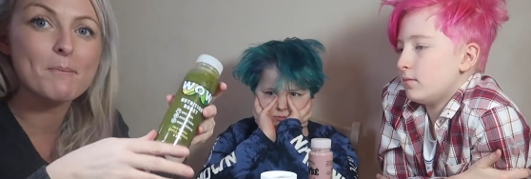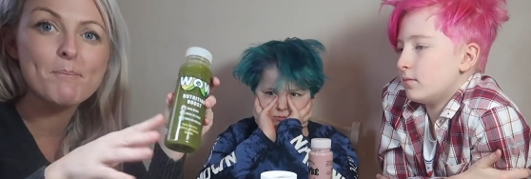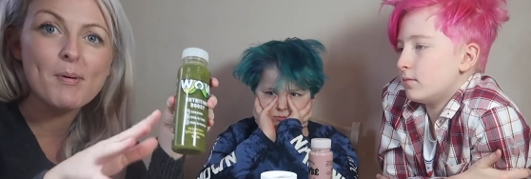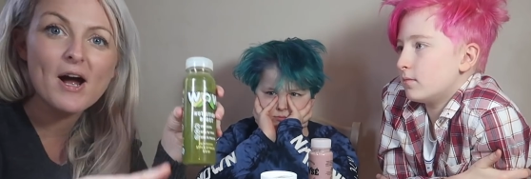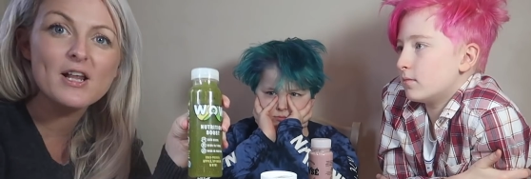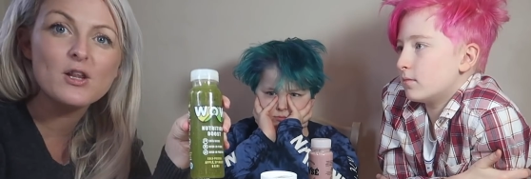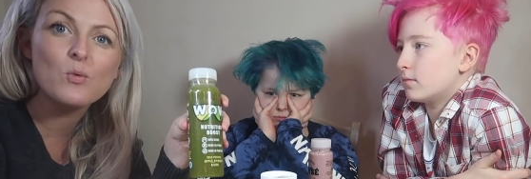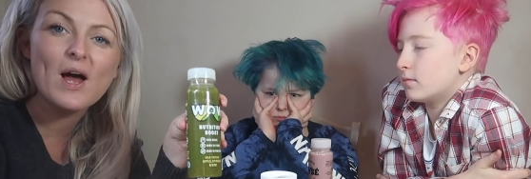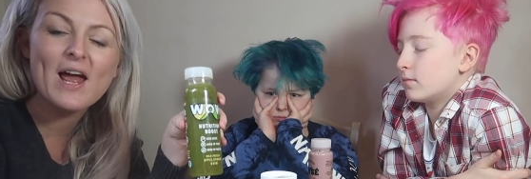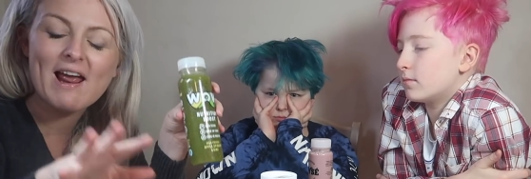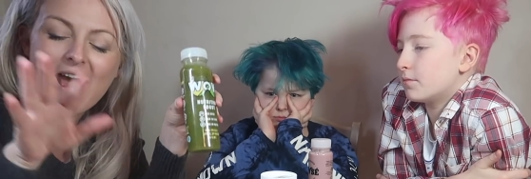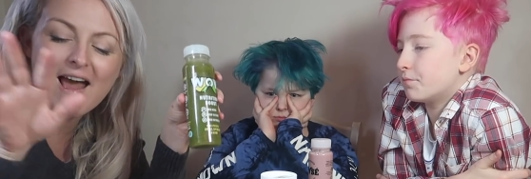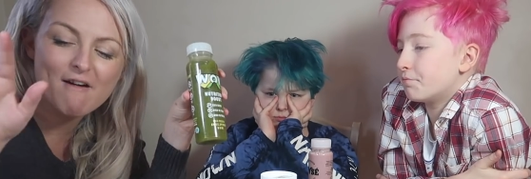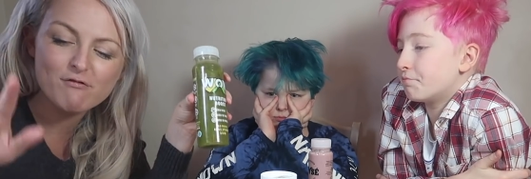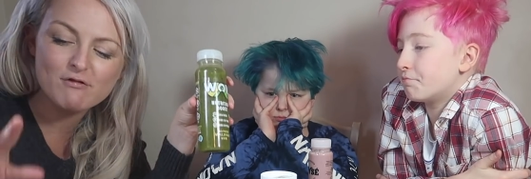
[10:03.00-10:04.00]
Speaker 1: And by the
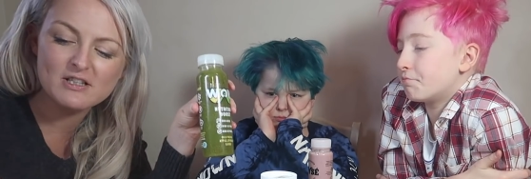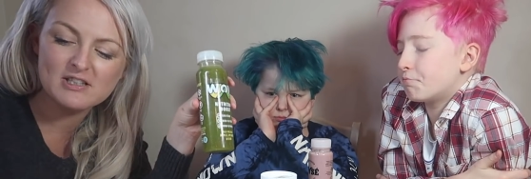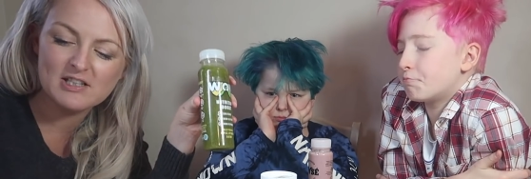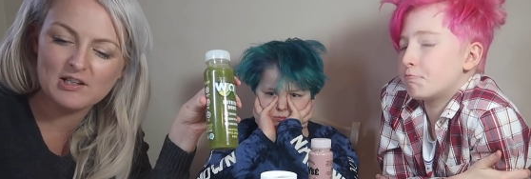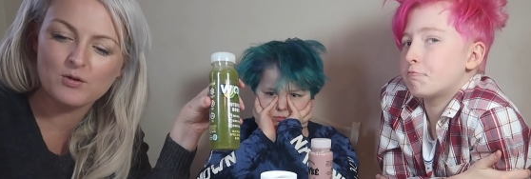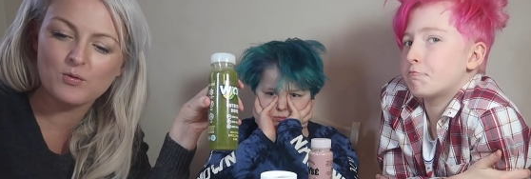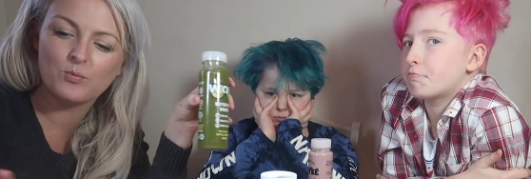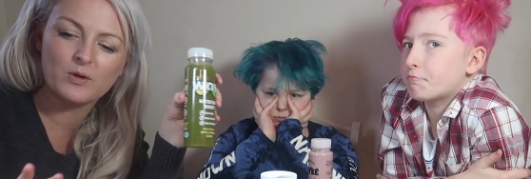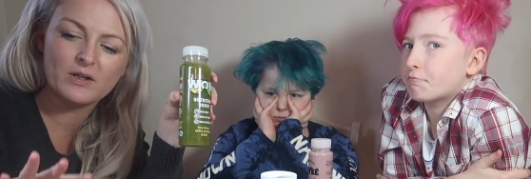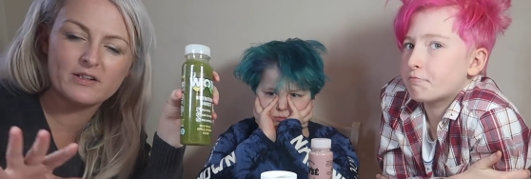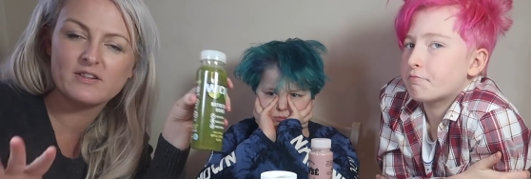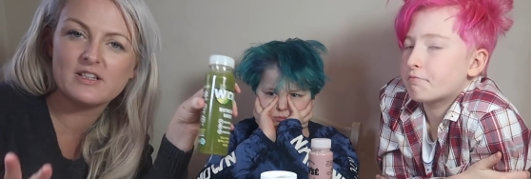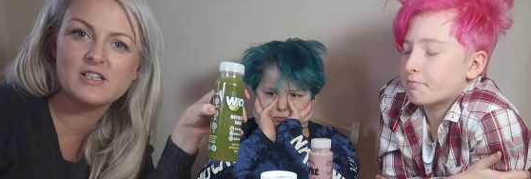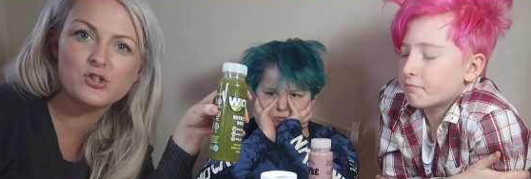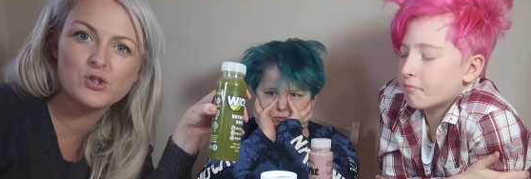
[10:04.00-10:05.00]
way, every single one
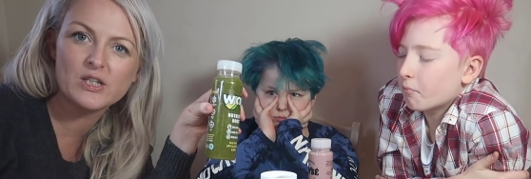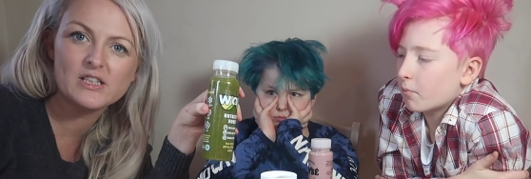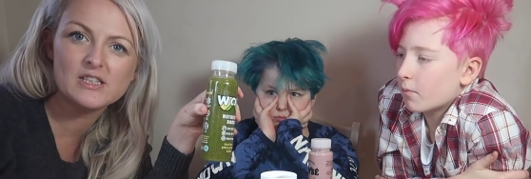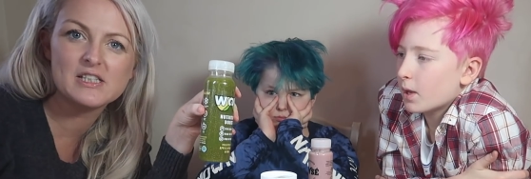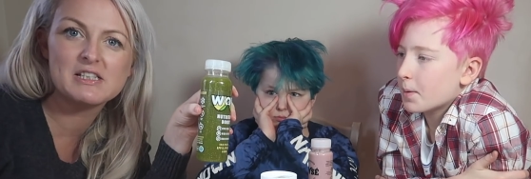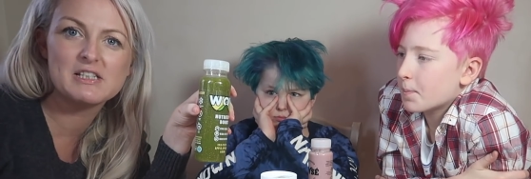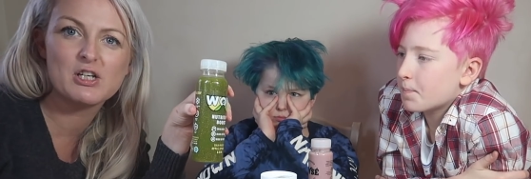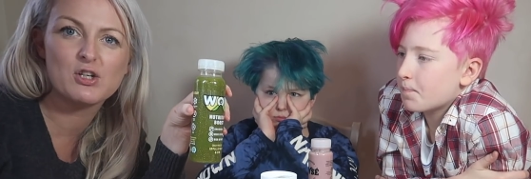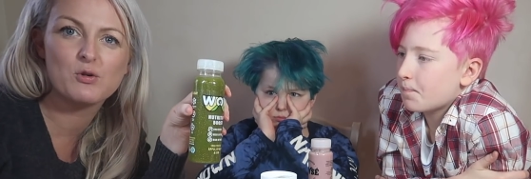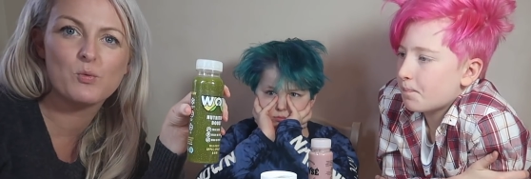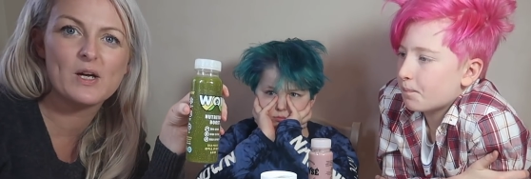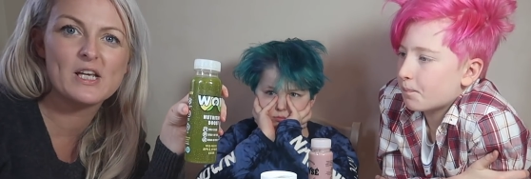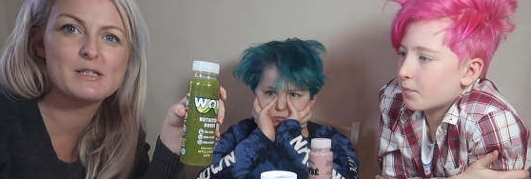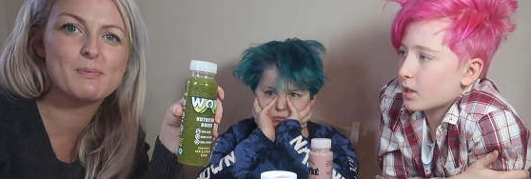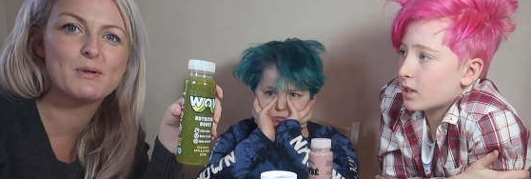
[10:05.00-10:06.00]
of these drinks isn't going to
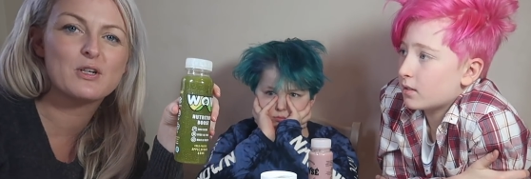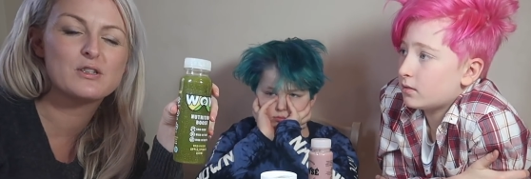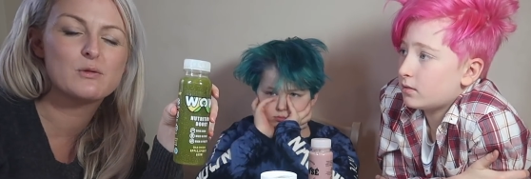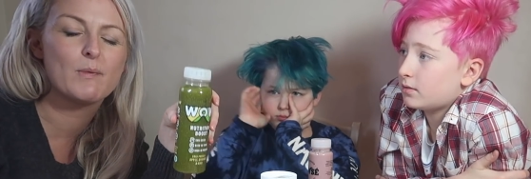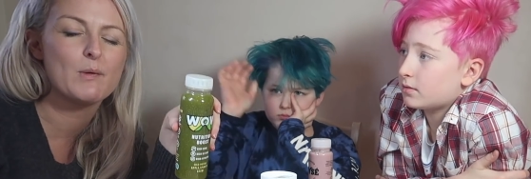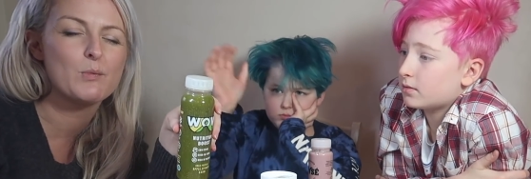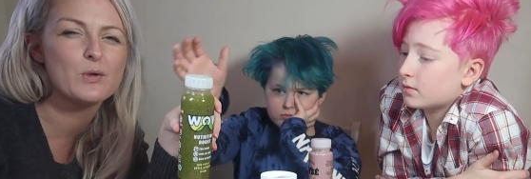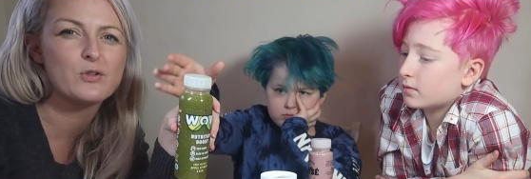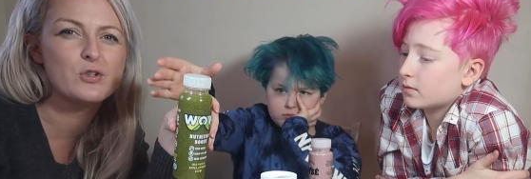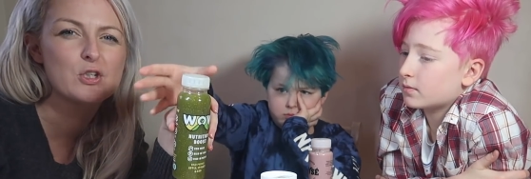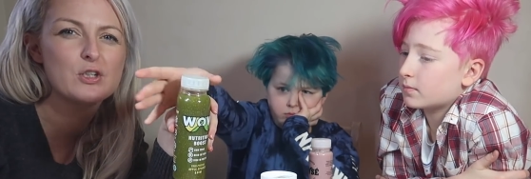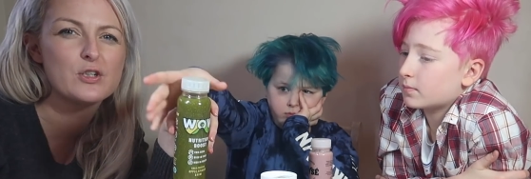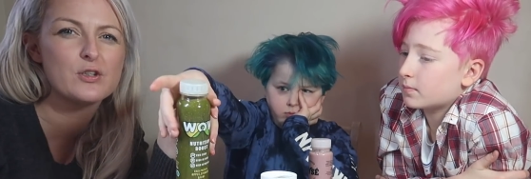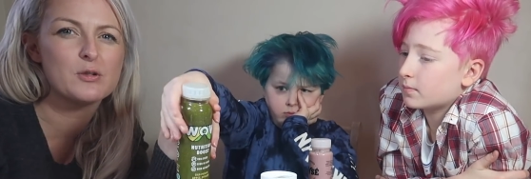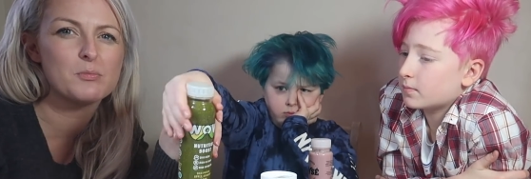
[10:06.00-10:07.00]
waste because we will
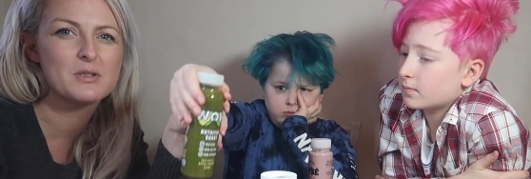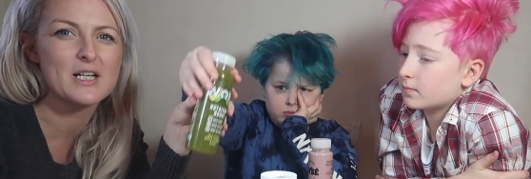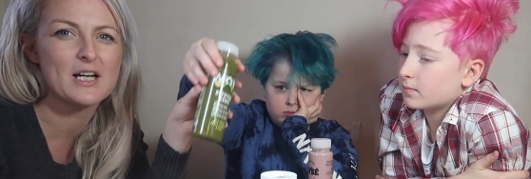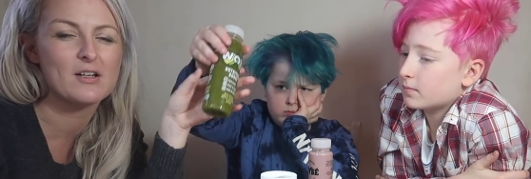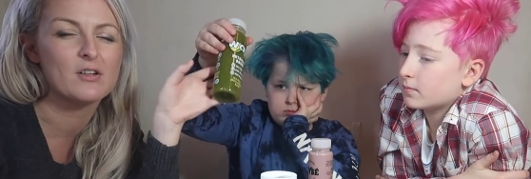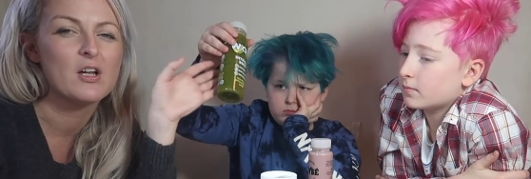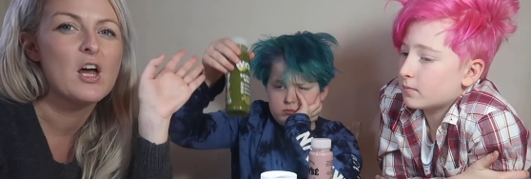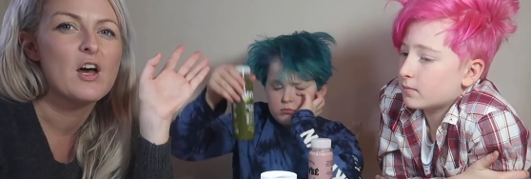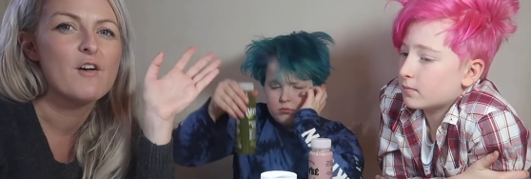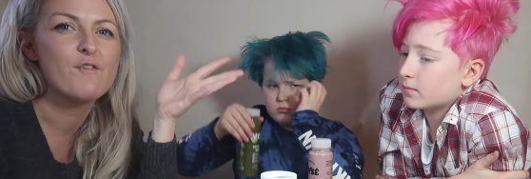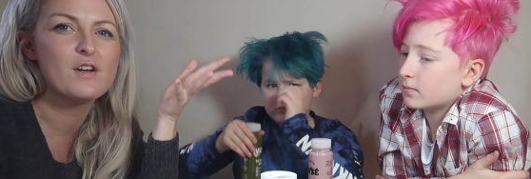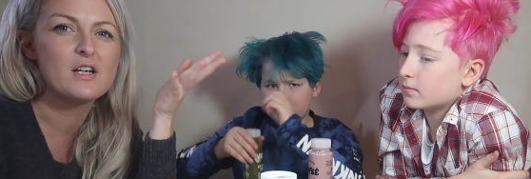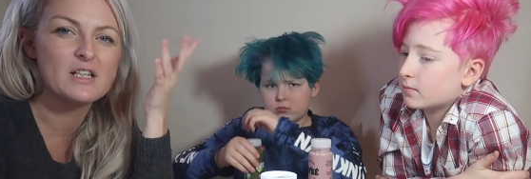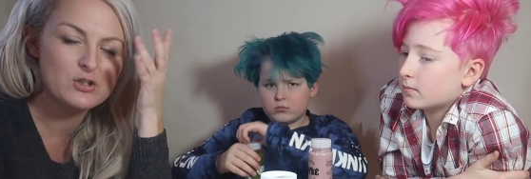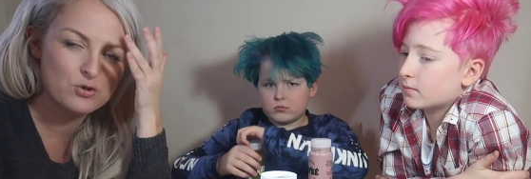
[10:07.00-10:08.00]
dilute them down.
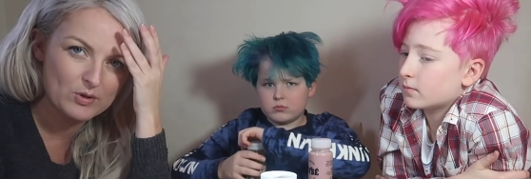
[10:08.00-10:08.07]
Vinny